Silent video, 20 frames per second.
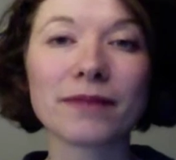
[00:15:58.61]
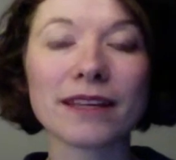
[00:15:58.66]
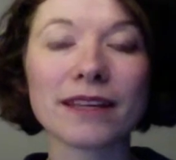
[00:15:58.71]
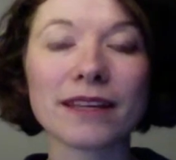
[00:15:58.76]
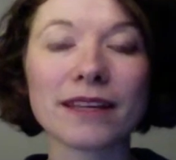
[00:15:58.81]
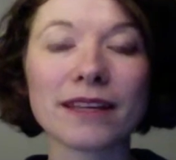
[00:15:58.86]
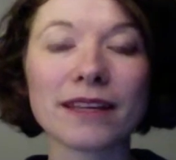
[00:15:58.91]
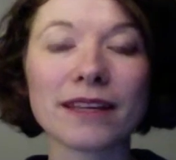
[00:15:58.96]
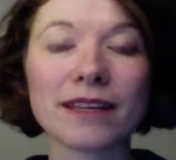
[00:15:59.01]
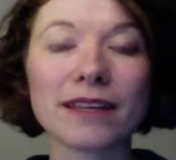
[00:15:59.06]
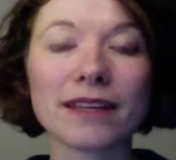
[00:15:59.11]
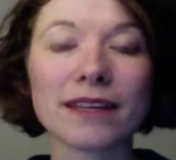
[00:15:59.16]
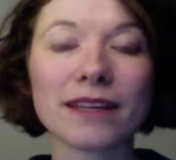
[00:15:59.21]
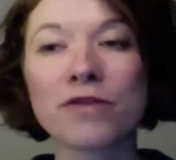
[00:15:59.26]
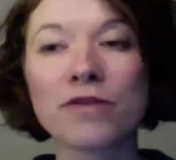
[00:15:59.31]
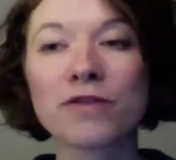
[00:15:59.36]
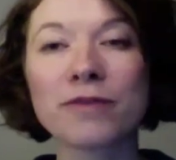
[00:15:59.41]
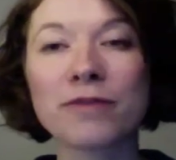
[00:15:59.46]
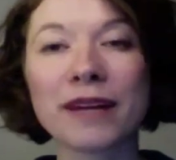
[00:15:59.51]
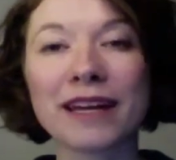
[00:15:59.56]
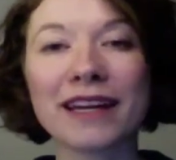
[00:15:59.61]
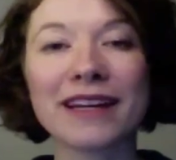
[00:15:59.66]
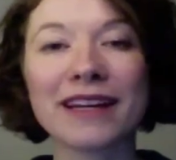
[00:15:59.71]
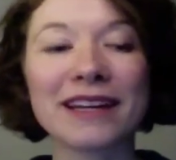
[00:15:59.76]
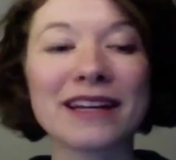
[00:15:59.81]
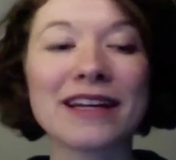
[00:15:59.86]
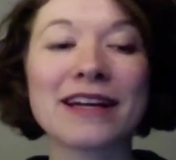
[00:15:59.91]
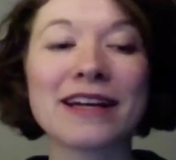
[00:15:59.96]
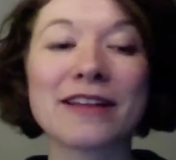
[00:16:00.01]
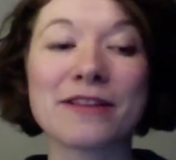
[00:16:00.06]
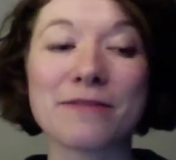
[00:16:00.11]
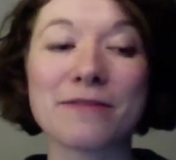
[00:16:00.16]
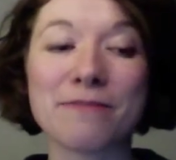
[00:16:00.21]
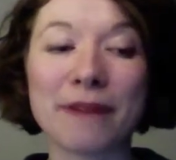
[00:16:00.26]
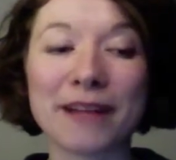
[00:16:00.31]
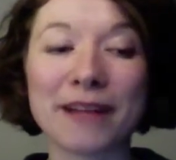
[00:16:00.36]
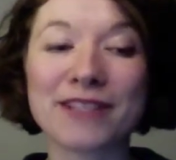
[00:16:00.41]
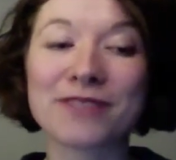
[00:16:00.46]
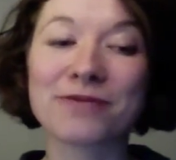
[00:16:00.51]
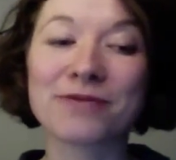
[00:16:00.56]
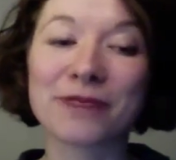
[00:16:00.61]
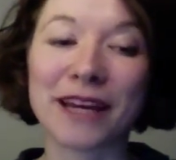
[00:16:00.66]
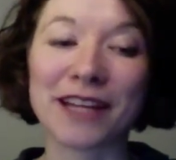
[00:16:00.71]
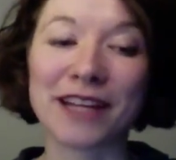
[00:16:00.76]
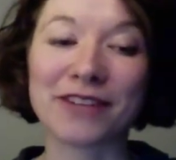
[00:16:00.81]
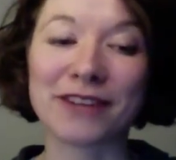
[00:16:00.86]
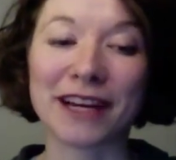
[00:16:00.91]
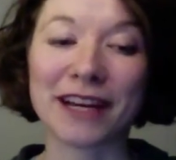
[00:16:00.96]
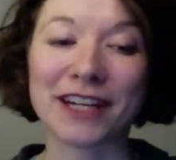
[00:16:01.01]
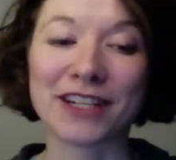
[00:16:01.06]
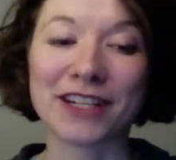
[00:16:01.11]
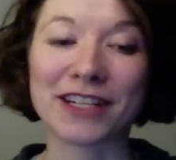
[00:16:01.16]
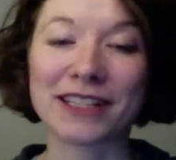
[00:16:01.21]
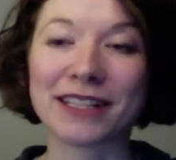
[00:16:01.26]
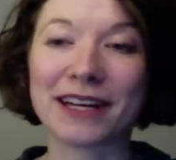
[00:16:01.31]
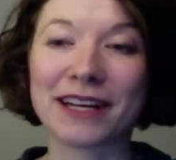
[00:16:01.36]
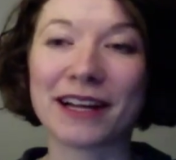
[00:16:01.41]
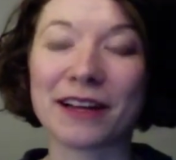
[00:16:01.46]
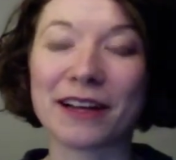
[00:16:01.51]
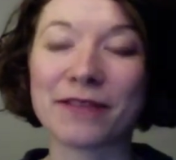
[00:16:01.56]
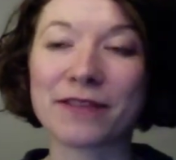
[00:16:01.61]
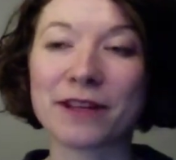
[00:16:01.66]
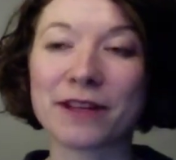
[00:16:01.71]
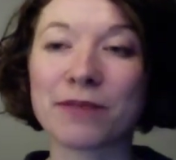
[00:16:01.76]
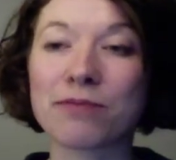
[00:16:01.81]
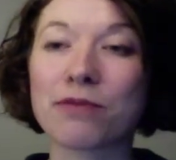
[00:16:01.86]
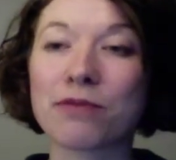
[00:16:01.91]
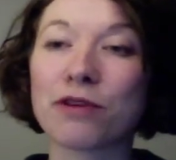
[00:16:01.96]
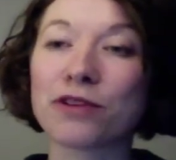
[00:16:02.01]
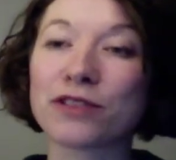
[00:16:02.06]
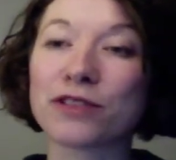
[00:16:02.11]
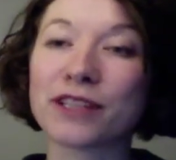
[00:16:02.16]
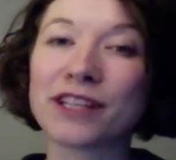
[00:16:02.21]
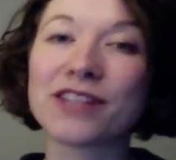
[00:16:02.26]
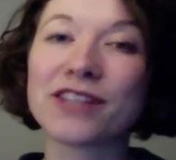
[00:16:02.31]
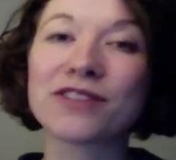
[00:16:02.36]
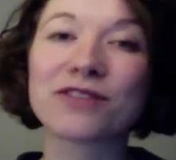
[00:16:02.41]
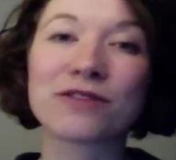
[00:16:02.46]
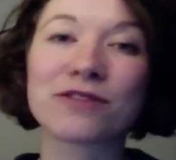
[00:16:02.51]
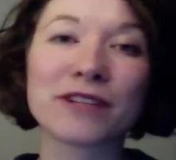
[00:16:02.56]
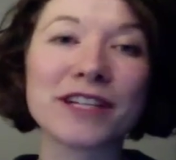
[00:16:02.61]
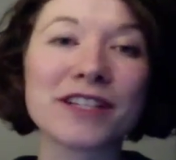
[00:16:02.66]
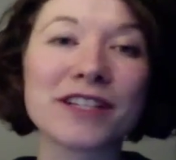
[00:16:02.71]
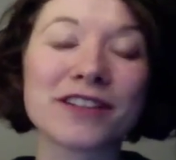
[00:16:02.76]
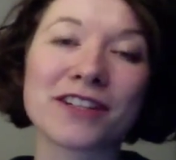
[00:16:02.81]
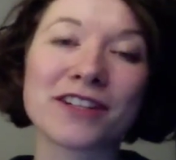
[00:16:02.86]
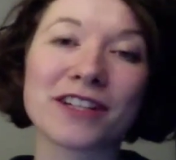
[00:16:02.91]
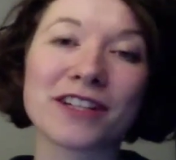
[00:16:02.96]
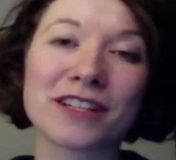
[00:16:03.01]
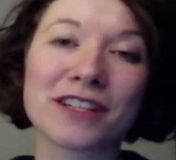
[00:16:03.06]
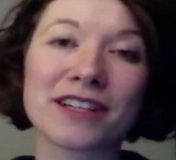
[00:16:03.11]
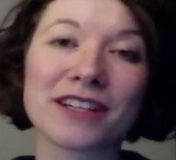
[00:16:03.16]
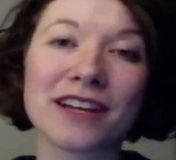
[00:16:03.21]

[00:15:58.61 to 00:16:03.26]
So for me, the best way to actually tell if they bought into research is